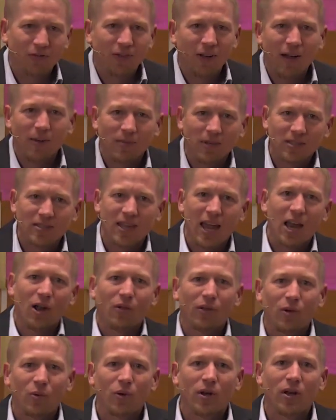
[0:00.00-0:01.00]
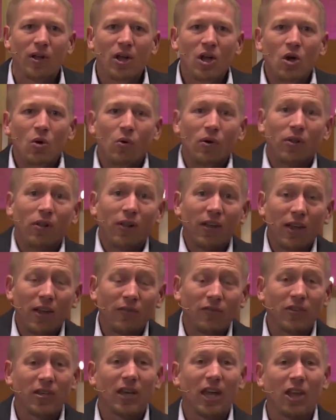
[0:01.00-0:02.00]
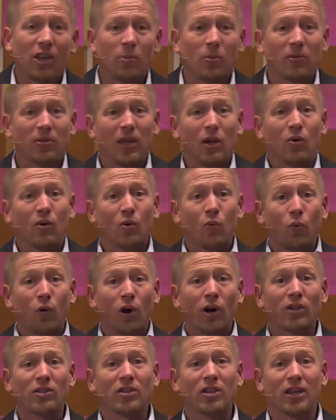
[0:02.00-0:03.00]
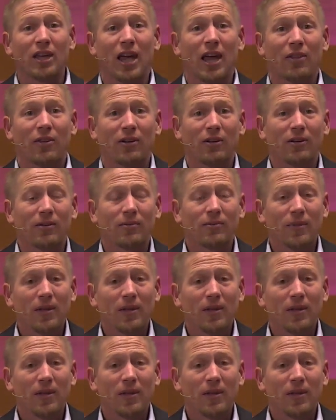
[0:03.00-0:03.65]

families, not only would, would live together, but they would work together.